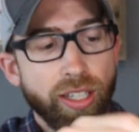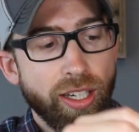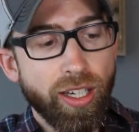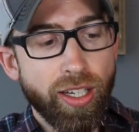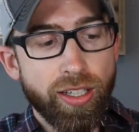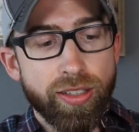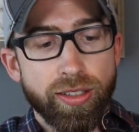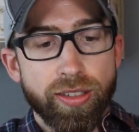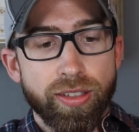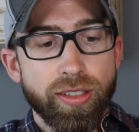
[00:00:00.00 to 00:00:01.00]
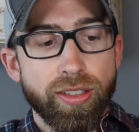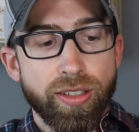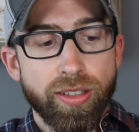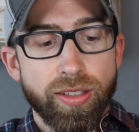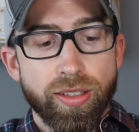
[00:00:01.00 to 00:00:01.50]
and
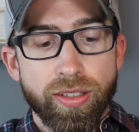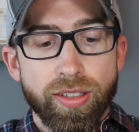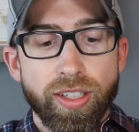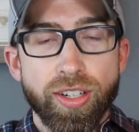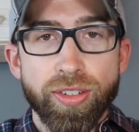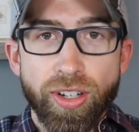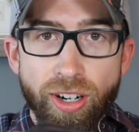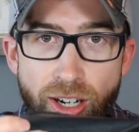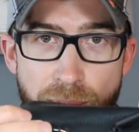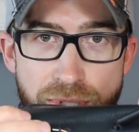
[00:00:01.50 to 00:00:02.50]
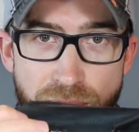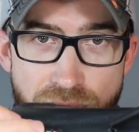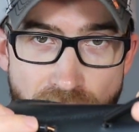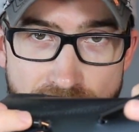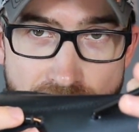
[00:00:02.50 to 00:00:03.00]
here are the arms to
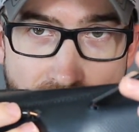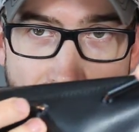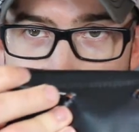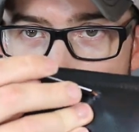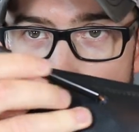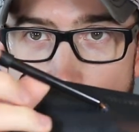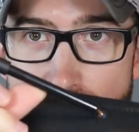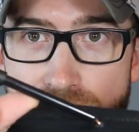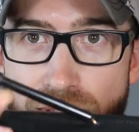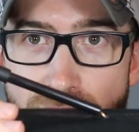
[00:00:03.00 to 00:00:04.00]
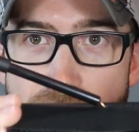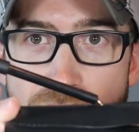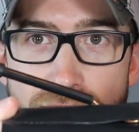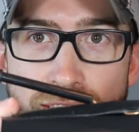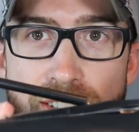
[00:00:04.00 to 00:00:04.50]
adjust the angles.
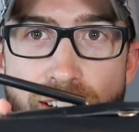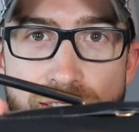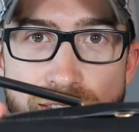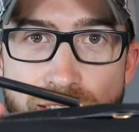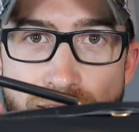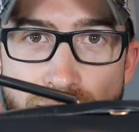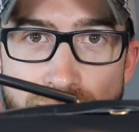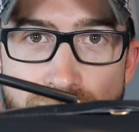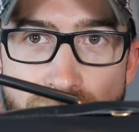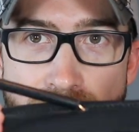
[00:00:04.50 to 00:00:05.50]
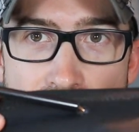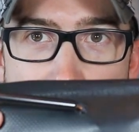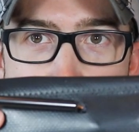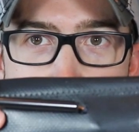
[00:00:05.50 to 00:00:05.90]
Like you can kind of see that there.